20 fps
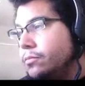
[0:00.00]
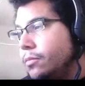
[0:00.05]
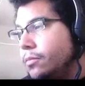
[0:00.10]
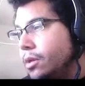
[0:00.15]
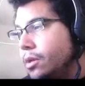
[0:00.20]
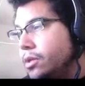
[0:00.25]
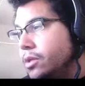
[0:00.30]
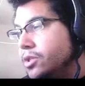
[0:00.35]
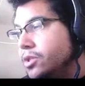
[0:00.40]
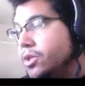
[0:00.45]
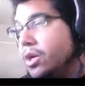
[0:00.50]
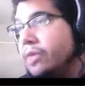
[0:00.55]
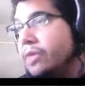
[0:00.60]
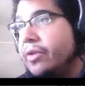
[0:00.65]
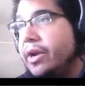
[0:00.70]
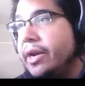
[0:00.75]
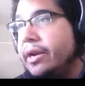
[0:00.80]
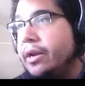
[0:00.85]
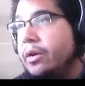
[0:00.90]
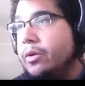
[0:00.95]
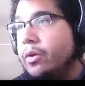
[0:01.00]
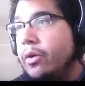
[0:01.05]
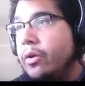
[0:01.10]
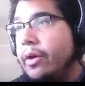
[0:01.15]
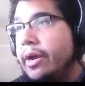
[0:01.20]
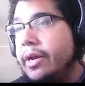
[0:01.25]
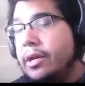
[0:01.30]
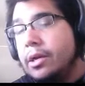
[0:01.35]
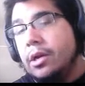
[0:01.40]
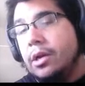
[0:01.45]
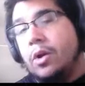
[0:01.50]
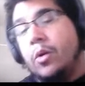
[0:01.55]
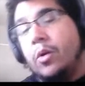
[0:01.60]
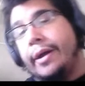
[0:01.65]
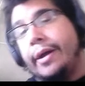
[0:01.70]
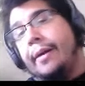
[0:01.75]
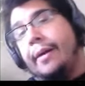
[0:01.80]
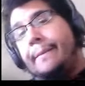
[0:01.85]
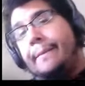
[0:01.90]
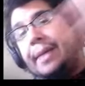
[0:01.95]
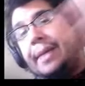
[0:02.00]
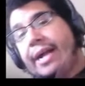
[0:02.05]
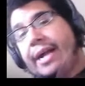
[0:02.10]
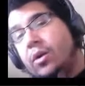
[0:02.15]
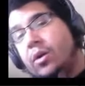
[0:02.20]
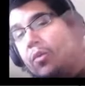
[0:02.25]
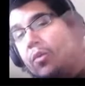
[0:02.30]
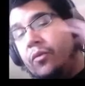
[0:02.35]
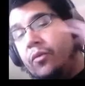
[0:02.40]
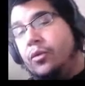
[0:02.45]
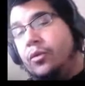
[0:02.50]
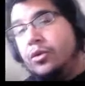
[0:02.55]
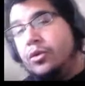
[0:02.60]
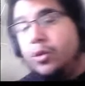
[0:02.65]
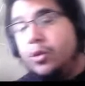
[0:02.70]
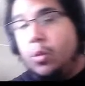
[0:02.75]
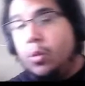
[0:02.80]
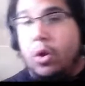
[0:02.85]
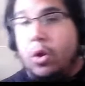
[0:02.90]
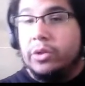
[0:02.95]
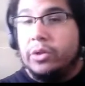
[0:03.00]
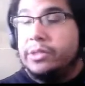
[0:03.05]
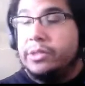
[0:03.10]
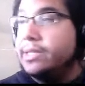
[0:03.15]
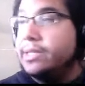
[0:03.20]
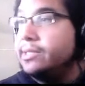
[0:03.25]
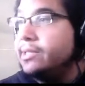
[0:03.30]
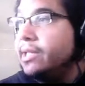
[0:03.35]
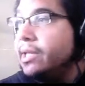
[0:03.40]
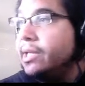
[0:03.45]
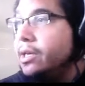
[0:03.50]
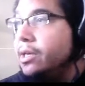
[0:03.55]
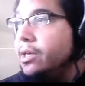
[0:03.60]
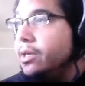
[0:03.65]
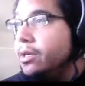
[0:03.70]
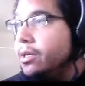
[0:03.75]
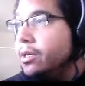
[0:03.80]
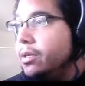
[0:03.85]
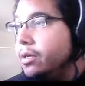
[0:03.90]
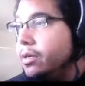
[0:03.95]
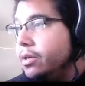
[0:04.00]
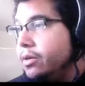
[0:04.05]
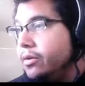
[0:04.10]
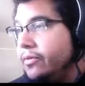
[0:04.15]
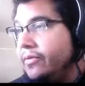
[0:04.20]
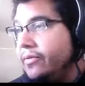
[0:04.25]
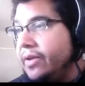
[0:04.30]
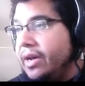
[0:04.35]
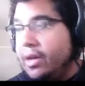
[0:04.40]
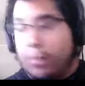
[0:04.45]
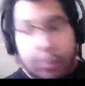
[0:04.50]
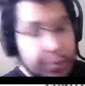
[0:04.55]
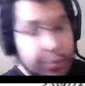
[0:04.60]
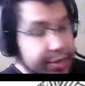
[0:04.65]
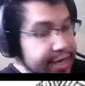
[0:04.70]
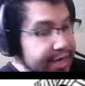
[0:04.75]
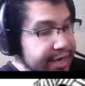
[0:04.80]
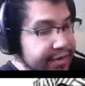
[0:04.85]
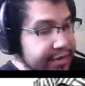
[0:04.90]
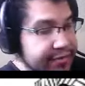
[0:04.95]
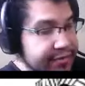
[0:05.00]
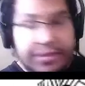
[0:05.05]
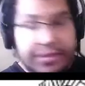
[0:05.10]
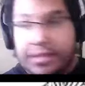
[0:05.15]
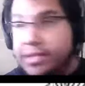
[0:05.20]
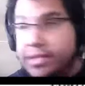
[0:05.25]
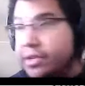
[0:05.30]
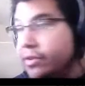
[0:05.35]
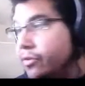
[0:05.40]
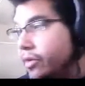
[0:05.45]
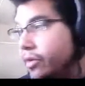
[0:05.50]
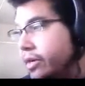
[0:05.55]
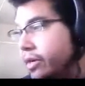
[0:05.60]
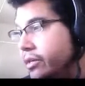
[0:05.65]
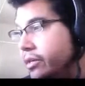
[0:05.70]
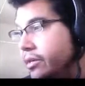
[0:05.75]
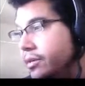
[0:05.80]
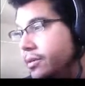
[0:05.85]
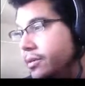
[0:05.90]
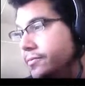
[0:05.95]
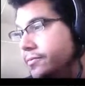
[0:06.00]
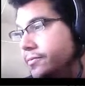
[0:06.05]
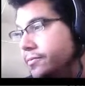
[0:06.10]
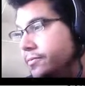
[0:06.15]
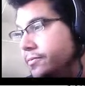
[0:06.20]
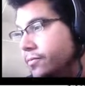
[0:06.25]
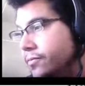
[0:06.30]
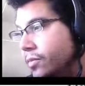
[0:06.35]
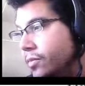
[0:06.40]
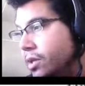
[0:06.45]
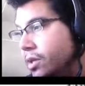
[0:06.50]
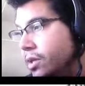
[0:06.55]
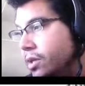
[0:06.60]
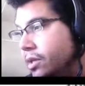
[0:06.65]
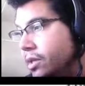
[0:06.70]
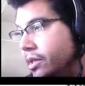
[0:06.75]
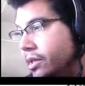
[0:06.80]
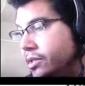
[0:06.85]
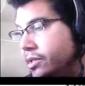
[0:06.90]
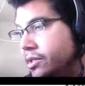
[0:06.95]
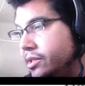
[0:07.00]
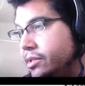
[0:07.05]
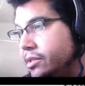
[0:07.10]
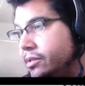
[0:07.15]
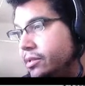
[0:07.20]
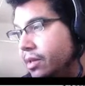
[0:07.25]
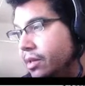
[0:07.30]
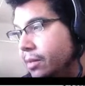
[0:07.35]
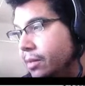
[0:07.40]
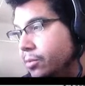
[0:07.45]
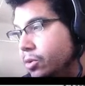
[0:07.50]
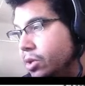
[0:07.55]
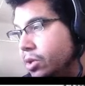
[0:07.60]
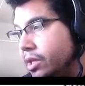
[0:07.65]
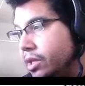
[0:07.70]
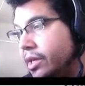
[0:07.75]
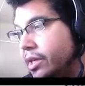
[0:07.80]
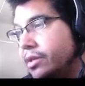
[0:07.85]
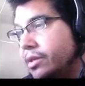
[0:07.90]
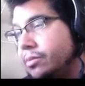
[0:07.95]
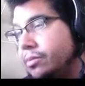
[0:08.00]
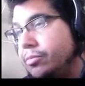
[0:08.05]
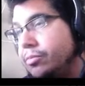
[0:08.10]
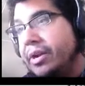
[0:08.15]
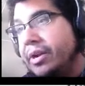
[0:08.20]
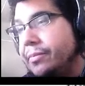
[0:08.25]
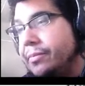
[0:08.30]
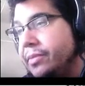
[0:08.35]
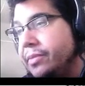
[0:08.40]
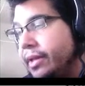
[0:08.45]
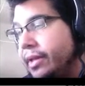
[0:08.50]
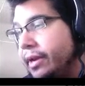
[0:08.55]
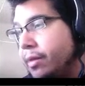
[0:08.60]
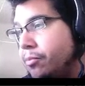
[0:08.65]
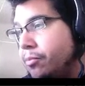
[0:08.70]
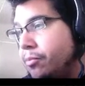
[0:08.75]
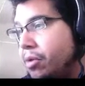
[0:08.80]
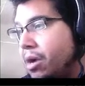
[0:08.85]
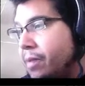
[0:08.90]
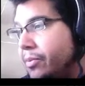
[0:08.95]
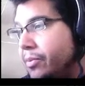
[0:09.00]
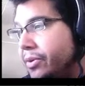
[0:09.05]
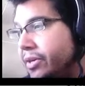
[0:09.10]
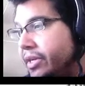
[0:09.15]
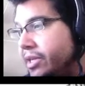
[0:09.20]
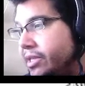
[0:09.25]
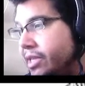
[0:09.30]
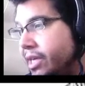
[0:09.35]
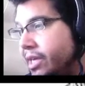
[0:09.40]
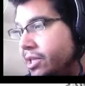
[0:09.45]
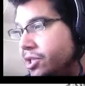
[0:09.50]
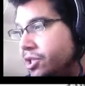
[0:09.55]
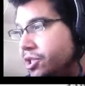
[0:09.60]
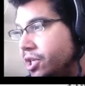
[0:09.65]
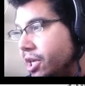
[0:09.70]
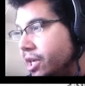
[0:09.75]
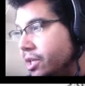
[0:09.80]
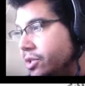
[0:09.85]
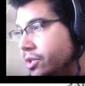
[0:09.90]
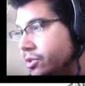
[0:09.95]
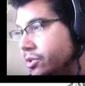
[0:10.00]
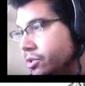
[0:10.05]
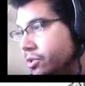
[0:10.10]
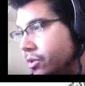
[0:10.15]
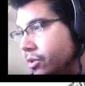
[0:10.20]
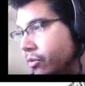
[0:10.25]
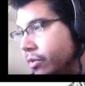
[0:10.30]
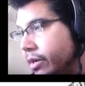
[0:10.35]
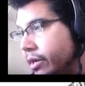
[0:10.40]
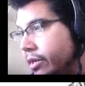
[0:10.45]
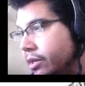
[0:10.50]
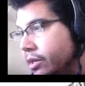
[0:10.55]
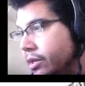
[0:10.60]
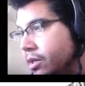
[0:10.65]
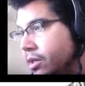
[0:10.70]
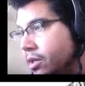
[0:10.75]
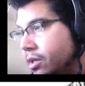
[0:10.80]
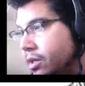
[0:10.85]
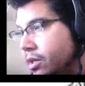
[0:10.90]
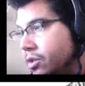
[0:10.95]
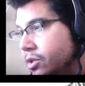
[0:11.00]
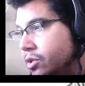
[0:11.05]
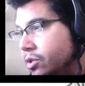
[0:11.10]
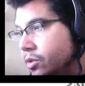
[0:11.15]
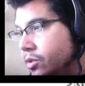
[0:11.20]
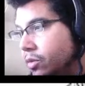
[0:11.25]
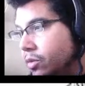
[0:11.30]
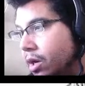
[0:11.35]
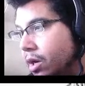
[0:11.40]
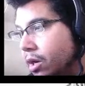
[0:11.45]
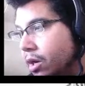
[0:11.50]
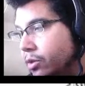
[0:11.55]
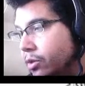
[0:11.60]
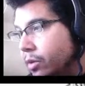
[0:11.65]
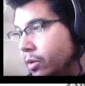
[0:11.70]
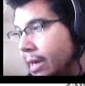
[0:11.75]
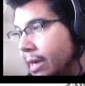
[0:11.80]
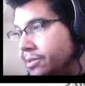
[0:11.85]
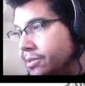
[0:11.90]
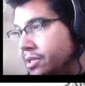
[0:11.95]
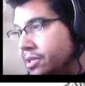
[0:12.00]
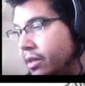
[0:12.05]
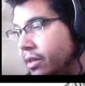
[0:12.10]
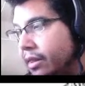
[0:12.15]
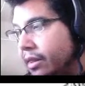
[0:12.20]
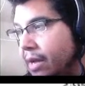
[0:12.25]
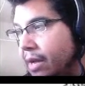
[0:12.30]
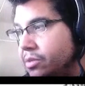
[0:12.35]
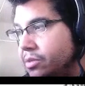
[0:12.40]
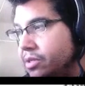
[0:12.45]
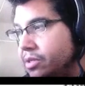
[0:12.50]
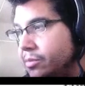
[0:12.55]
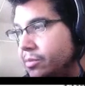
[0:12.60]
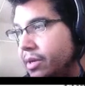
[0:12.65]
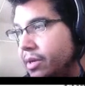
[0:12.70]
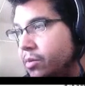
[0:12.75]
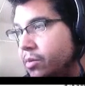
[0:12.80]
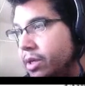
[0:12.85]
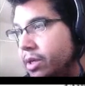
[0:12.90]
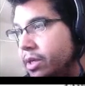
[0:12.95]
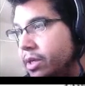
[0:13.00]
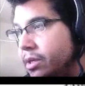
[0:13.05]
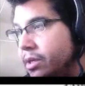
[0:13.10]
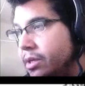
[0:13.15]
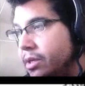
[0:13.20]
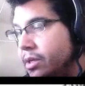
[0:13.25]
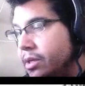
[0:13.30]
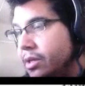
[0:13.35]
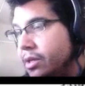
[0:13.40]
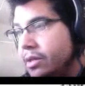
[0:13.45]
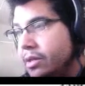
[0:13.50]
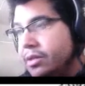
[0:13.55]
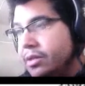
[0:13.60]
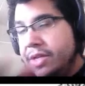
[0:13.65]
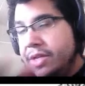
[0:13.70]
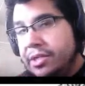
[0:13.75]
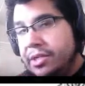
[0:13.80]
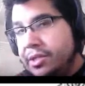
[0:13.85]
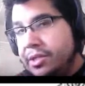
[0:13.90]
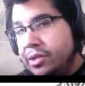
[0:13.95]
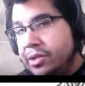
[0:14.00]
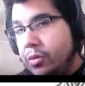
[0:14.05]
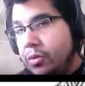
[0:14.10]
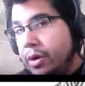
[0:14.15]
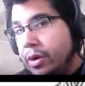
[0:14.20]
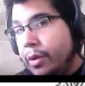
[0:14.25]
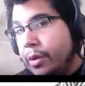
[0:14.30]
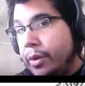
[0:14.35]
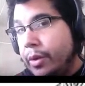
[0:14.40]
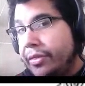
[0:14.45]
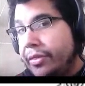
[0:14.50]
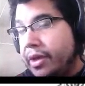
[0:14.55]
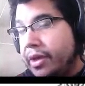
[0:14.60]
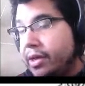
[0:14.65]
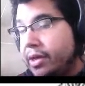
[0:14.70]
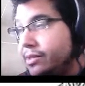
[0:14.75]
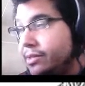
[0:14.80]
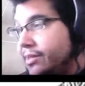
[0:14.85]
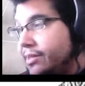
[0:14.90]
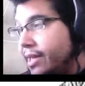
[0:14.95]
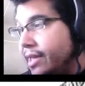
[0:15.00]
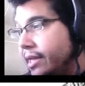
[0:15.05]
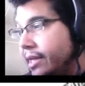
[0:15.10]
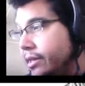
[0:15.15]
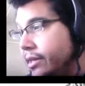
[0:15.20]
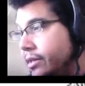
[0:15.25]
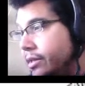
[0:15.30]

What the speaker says: So I've created a new grid. Going back over to our testing file where we have this grid. Let's just double click to bring up the layer properties and change the grid to our new option. That was the big one. This is the one with 10